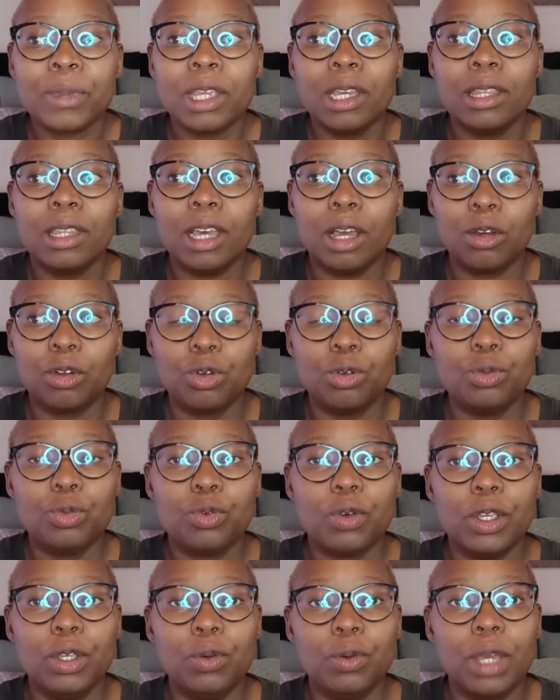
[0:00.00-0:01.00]
There are groups
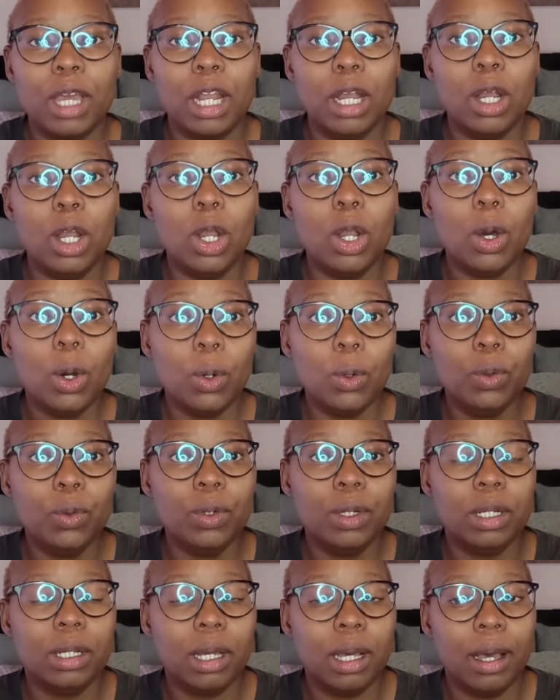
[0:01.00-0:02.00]
where you can
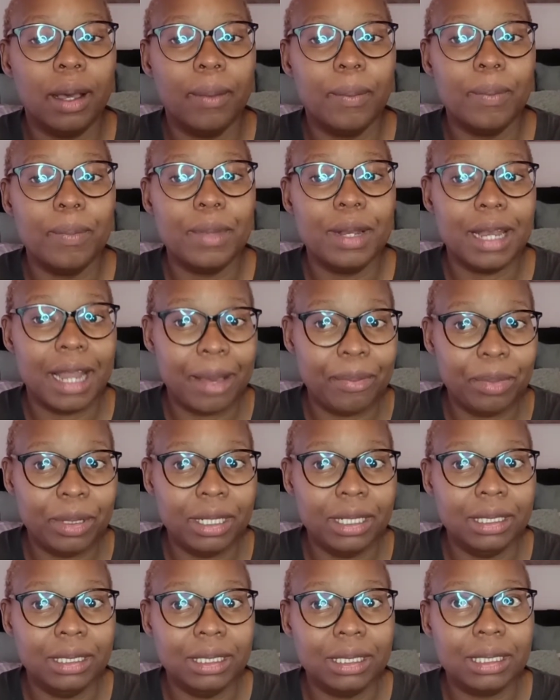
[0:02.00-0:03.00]
loan
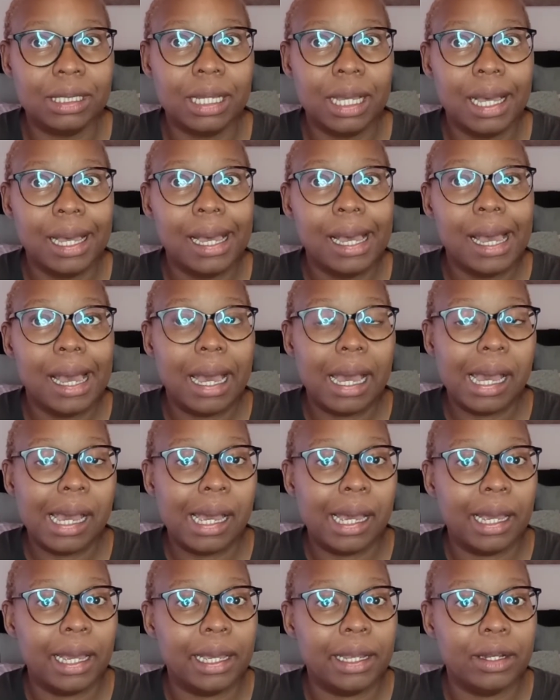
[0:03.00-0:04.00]
nappies
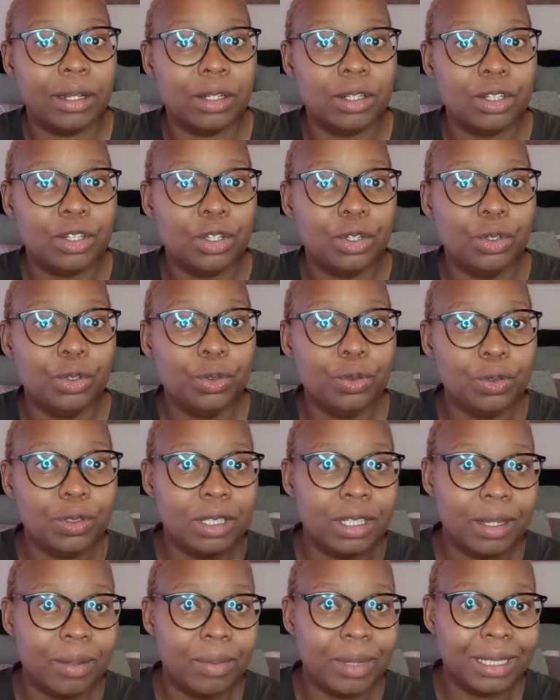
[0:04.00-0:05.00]
and use
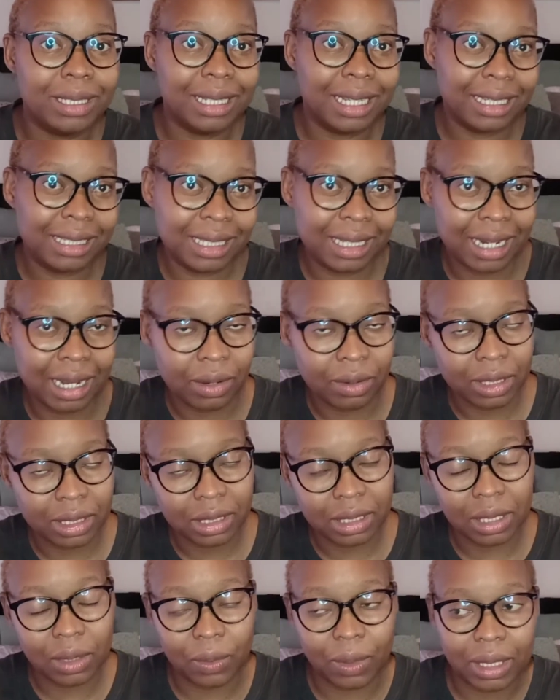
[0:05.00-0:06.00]
them and test it out and
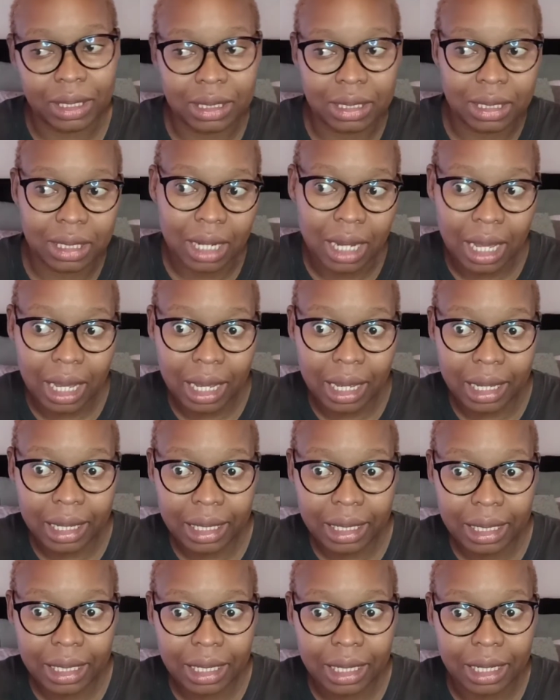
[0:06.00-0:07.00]
see what it's
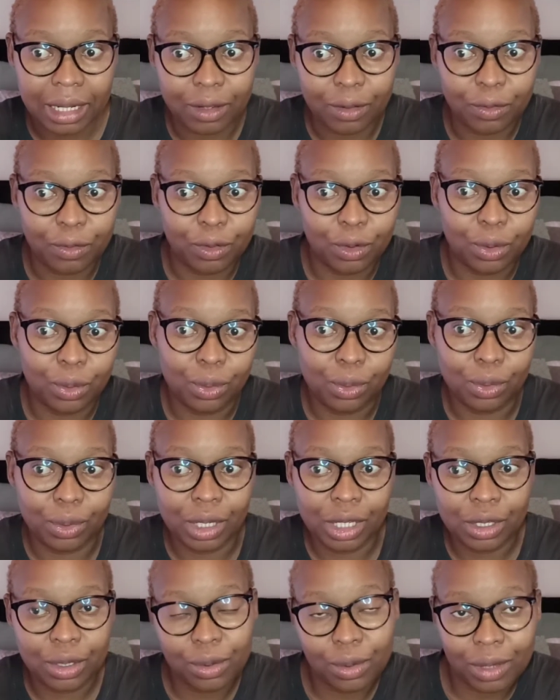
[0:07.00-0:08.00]
like, and if you
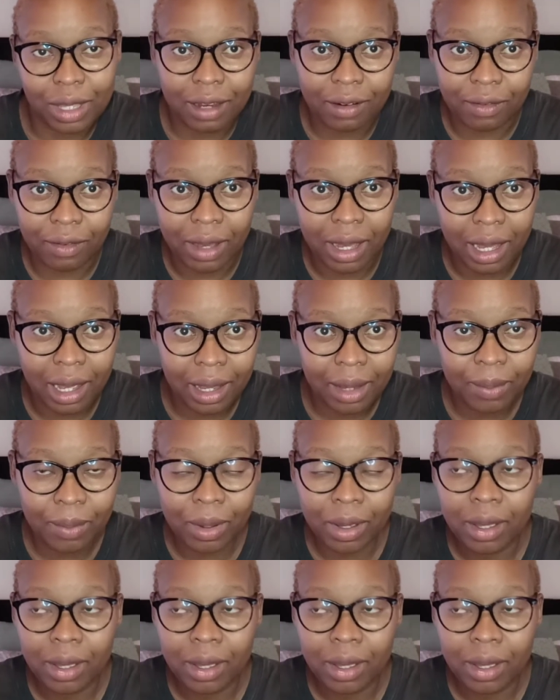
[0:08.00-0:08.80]
into that vibe.